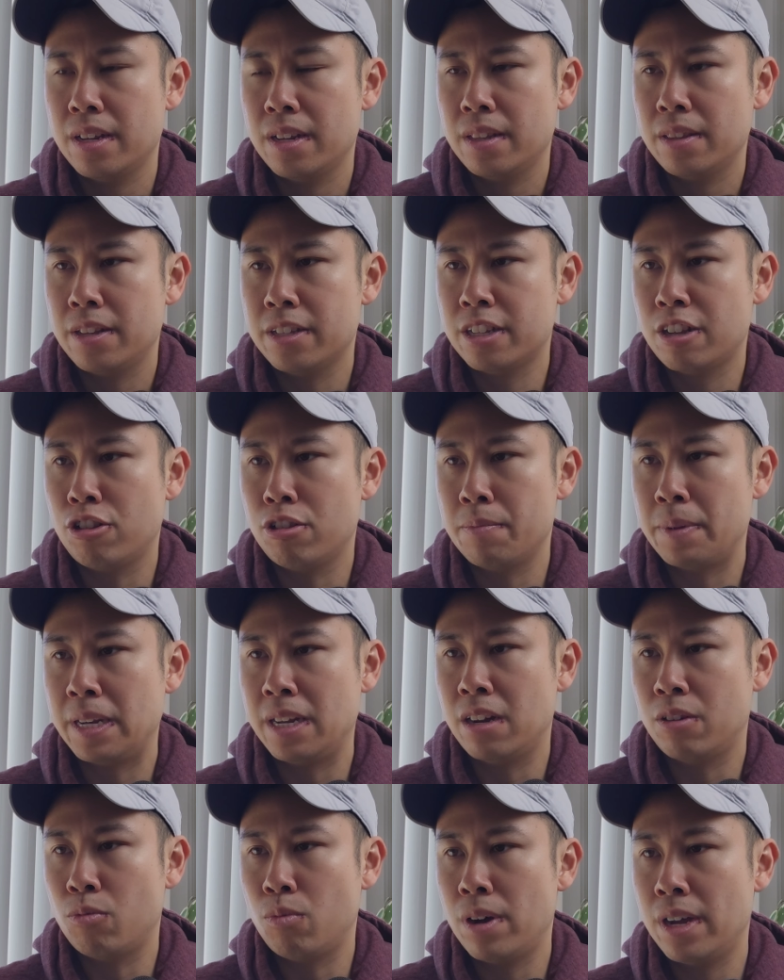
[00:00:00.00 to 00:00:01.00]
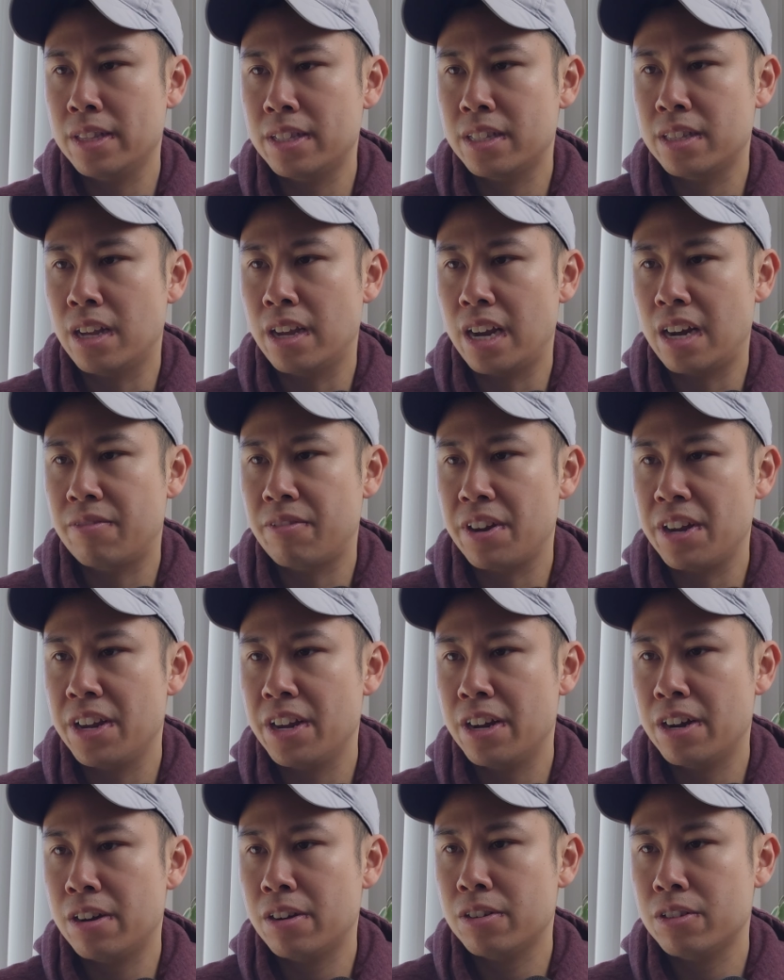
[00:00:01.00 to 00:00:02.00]
this can only be done once, not every
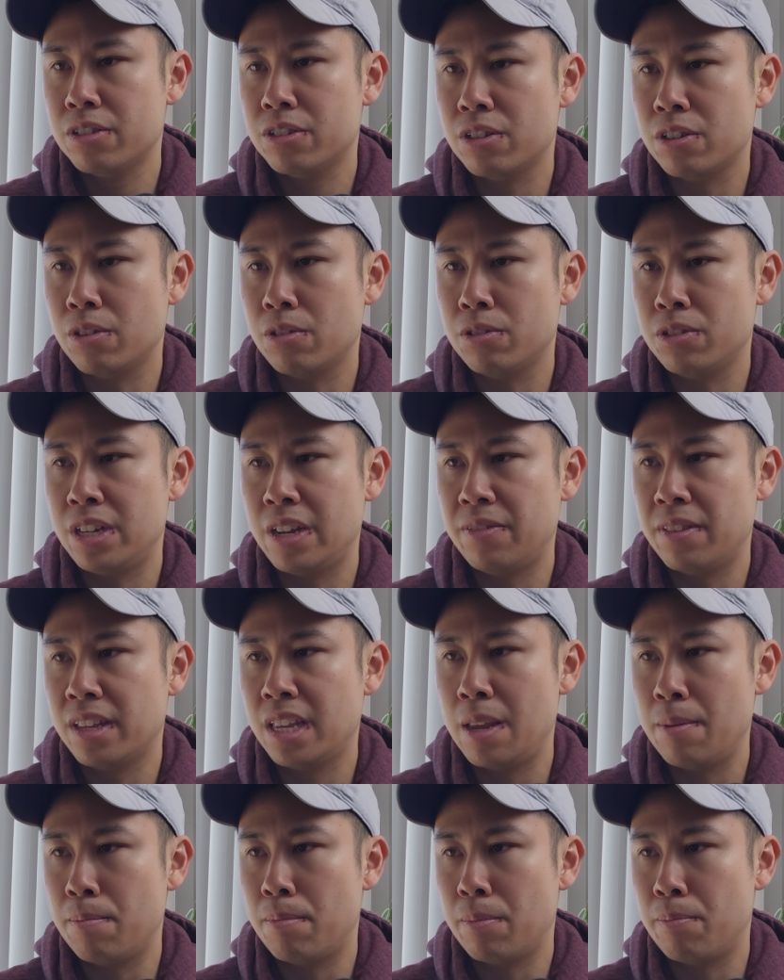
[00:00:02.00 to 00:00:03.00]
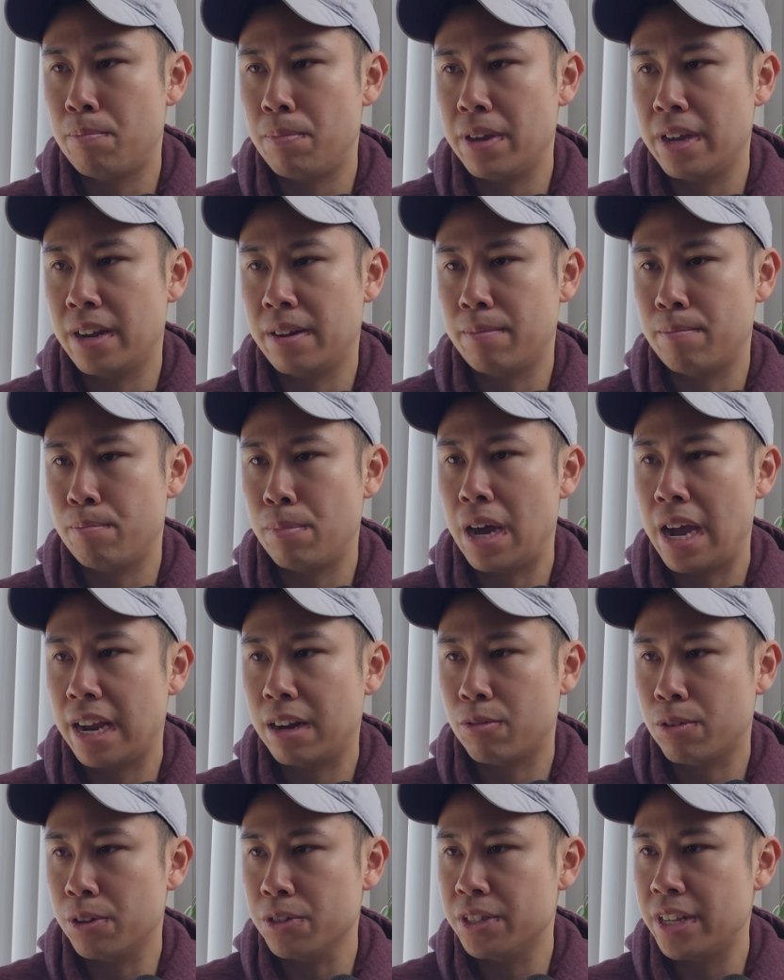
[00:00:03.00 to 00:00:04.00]
year. So do you have to keep
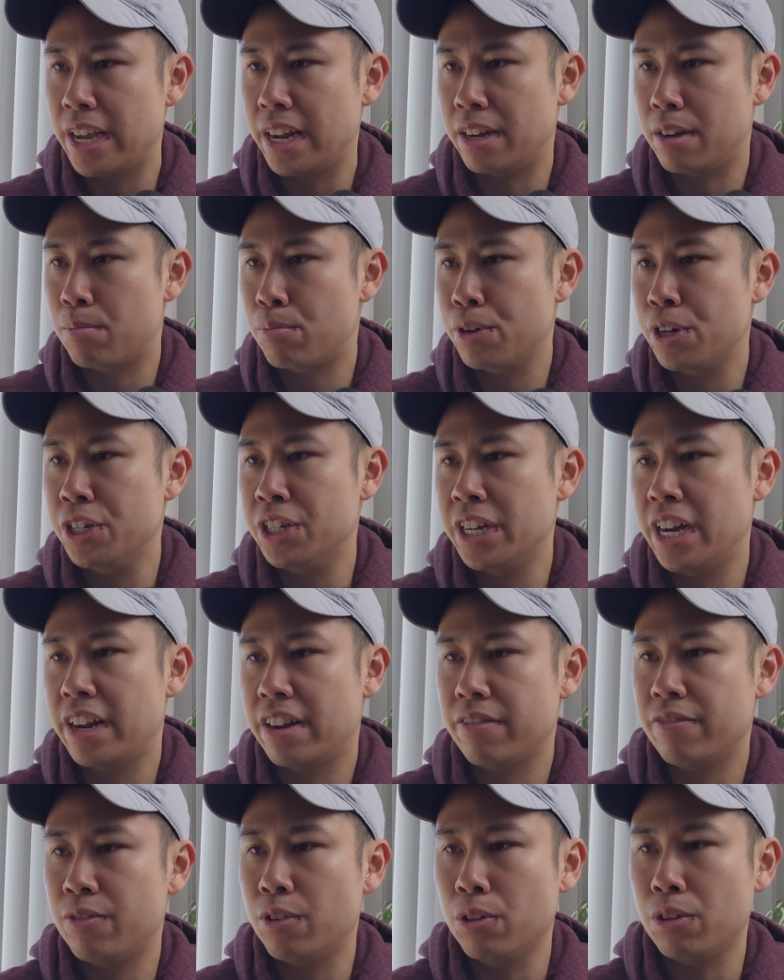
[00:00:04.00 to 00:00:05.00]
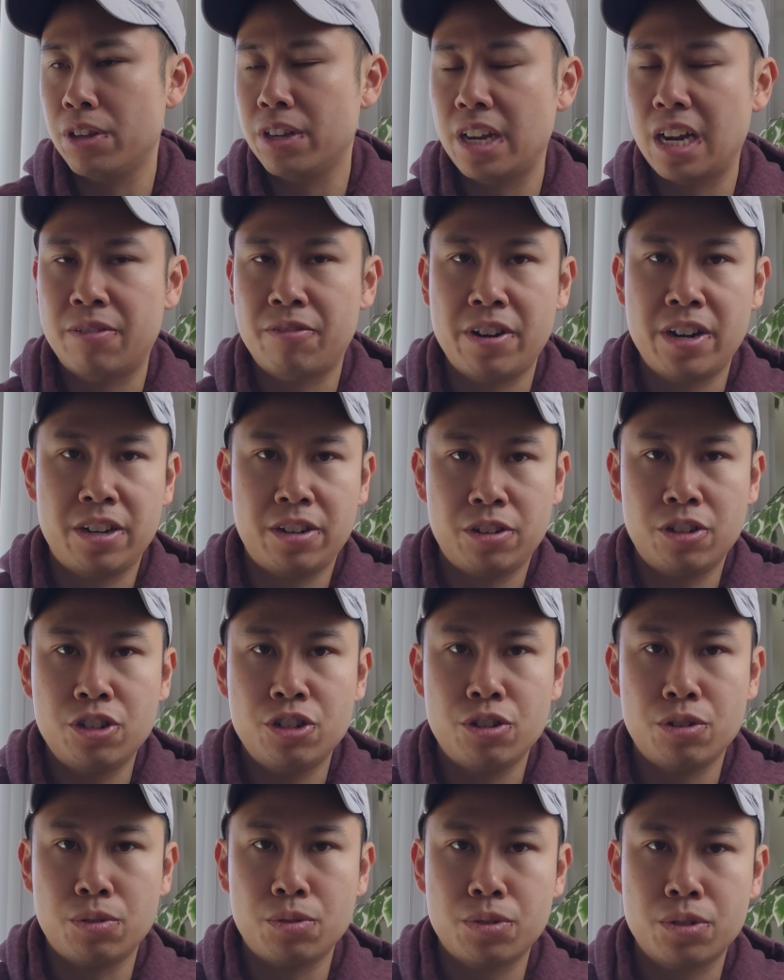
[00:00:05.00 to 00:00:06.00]
buying real estate and depreciate fully every year you
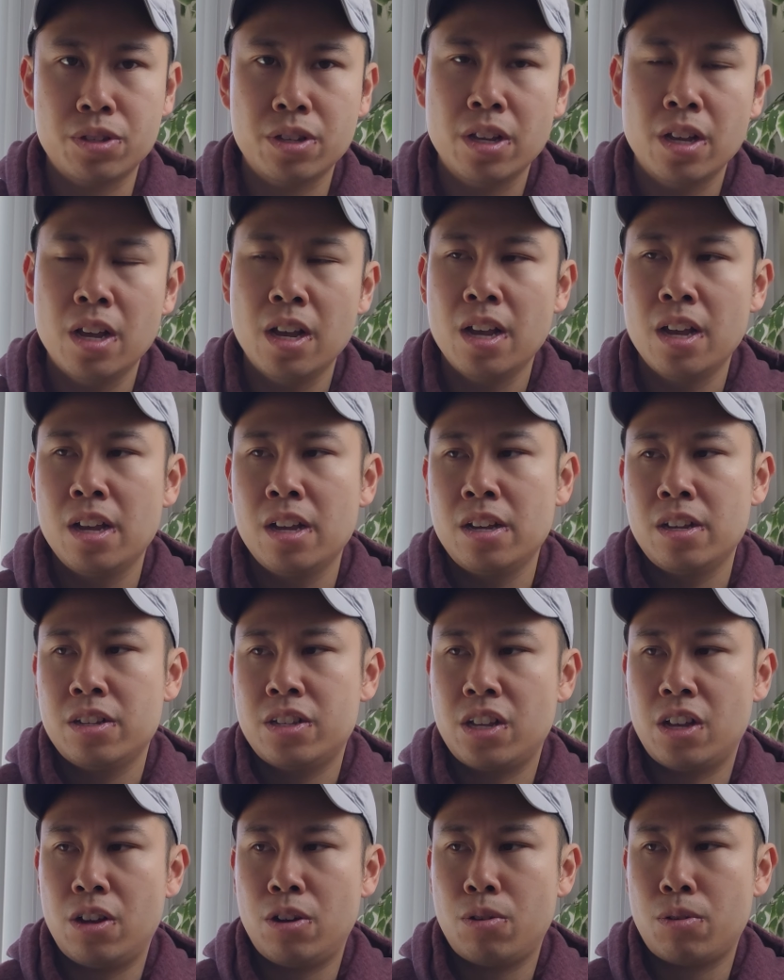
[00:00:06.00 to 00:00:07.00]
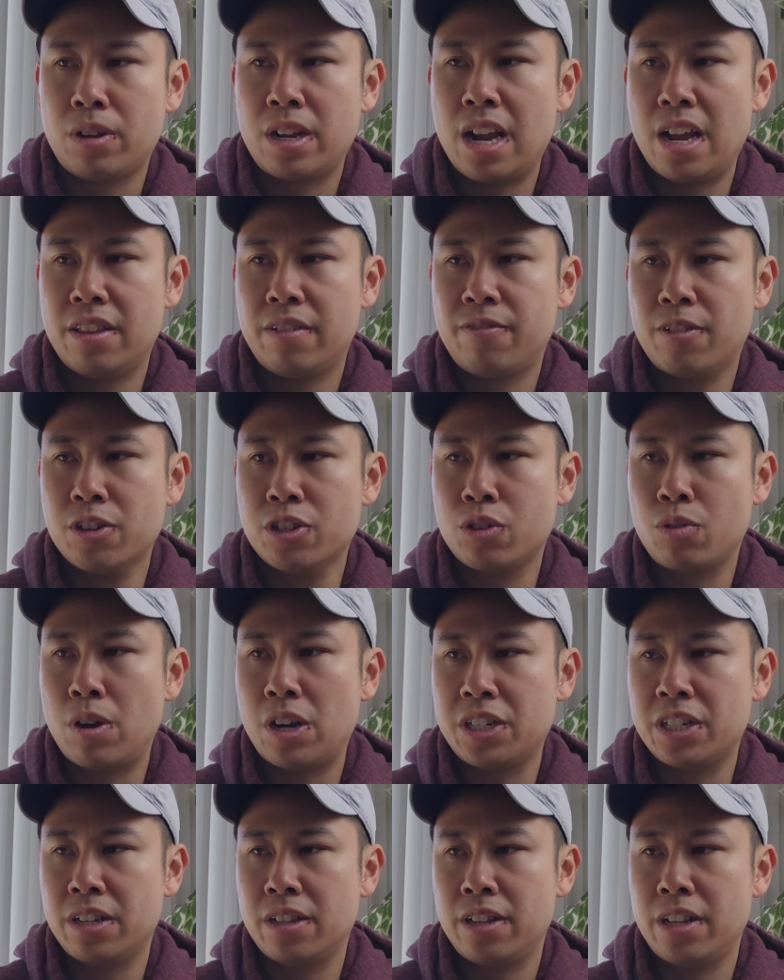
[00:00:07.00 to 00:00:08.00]
choose? So kind of the first
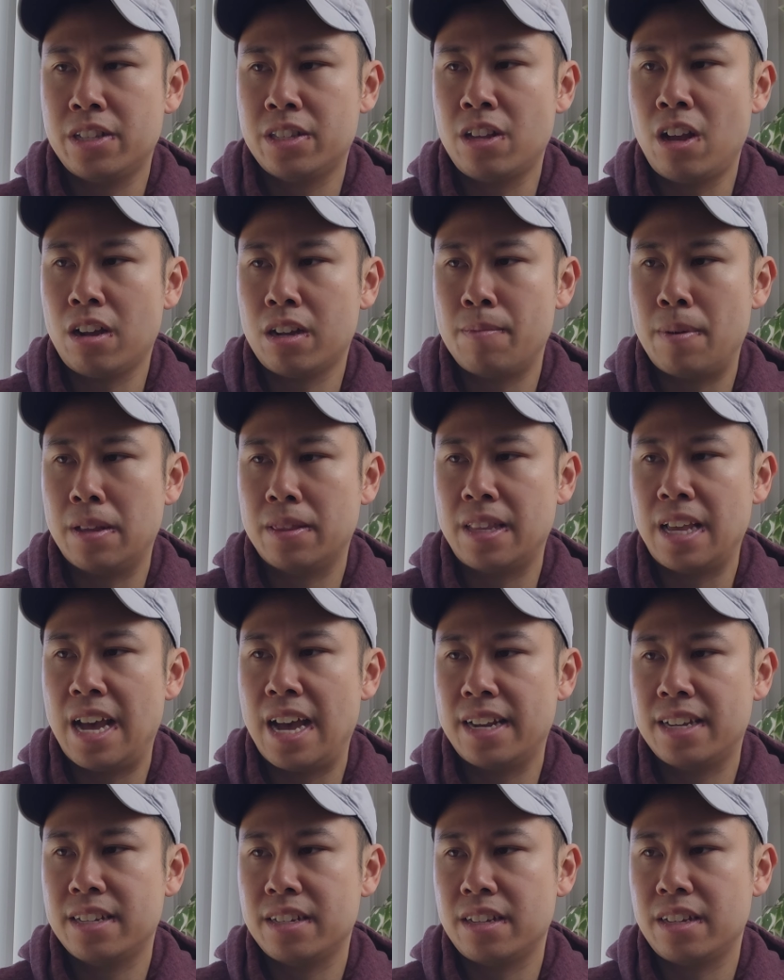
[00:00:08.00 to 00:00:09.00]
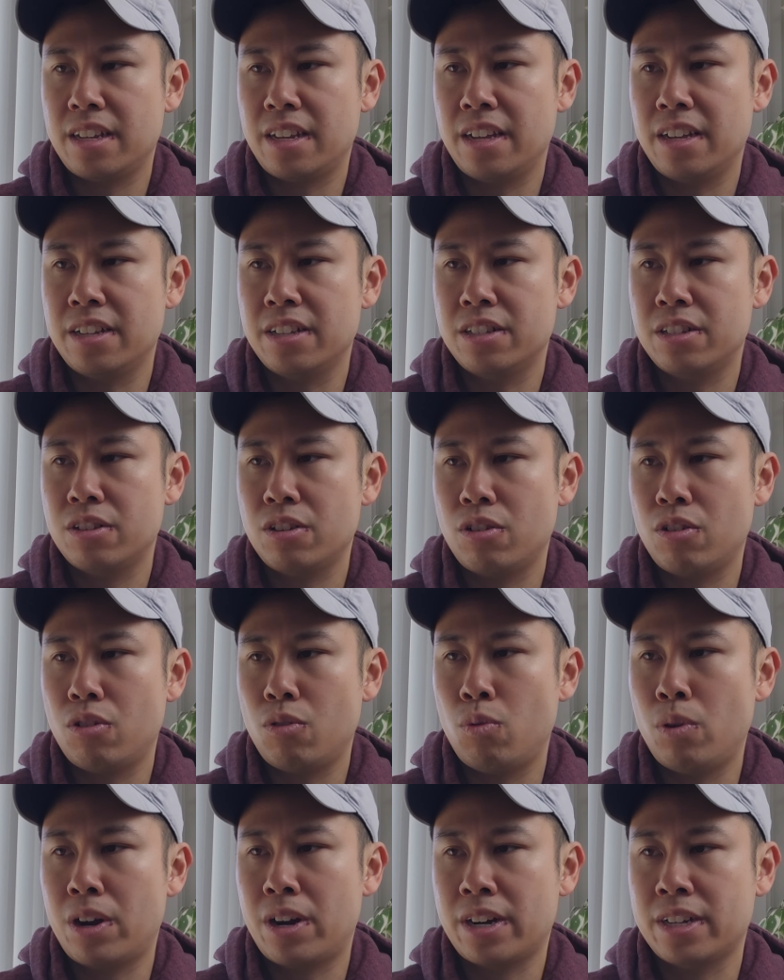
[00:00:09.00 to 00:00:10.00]
question, let's talk about that, is
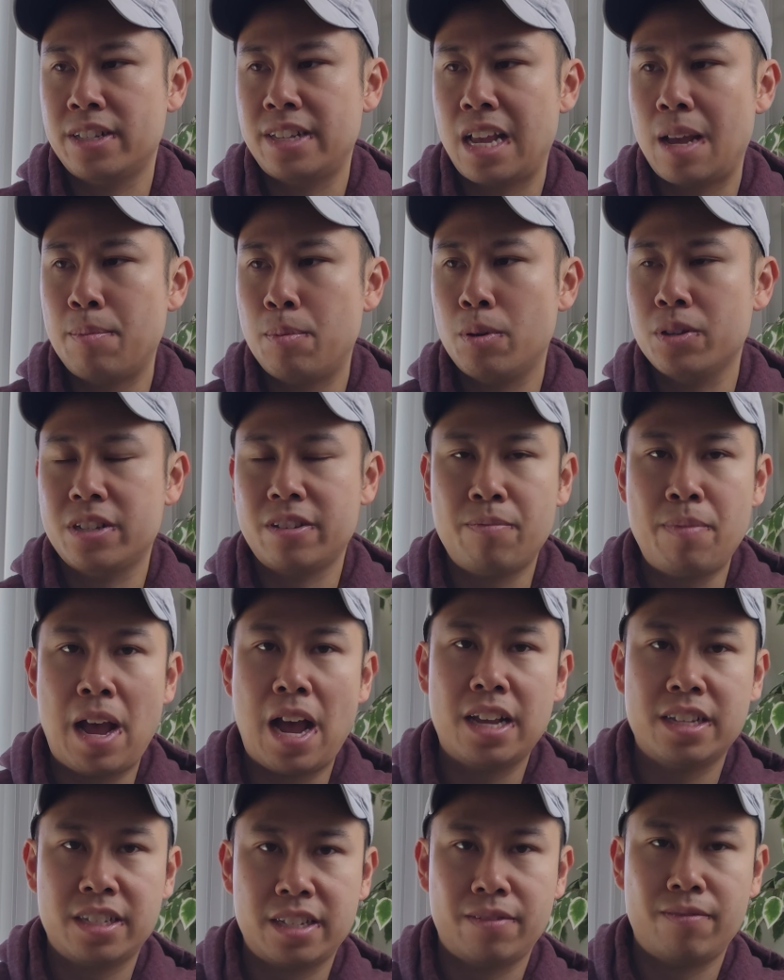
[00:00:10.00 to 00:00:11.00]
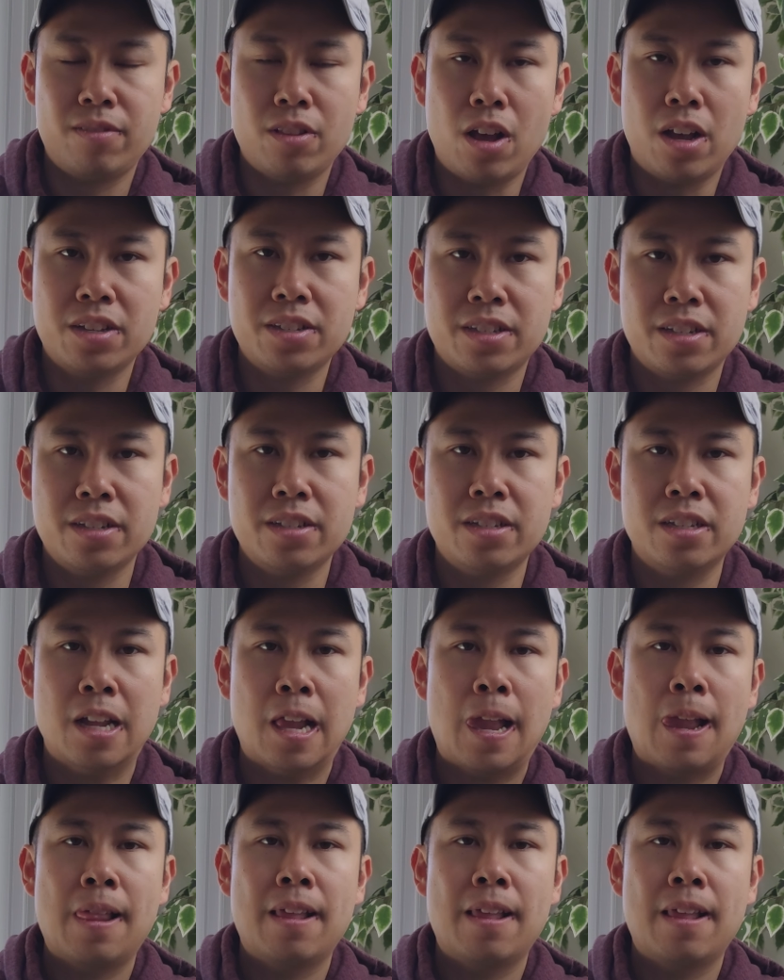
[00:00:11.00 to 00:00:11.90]
what are examples of passive losses?